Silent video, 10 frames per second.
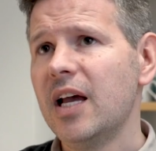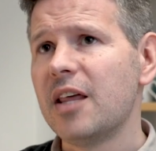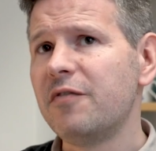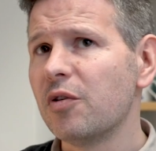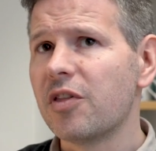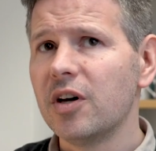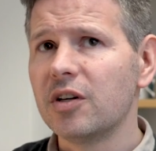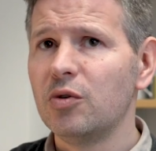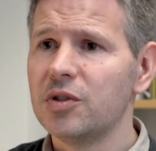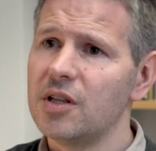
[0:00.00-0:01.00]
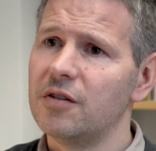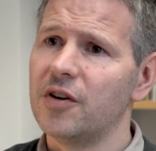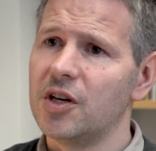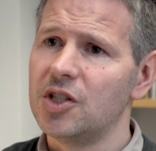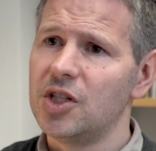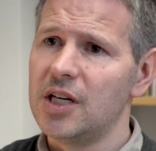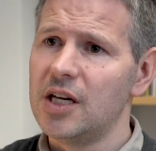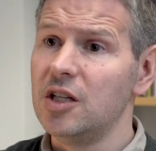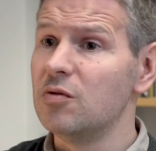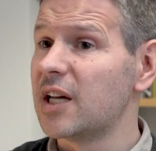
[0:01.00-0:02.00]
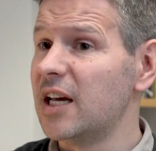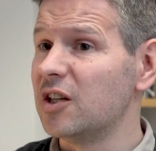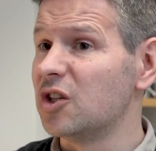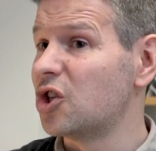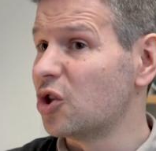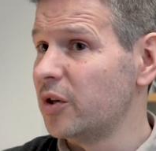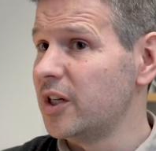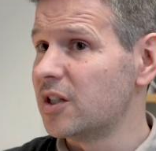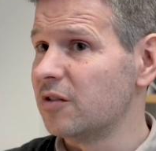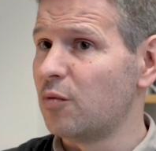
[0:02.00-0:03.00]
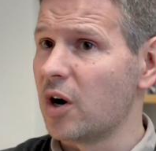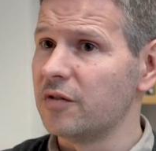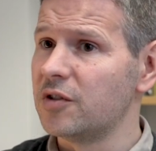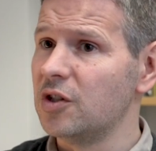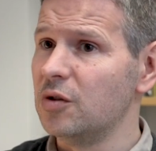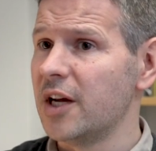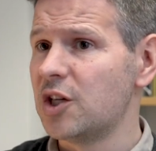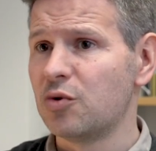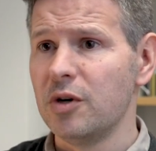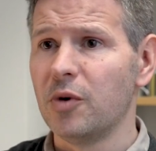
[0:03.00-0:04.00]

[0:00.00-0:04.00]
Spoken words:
Then for your third course in the first year, you take a choice of one of two history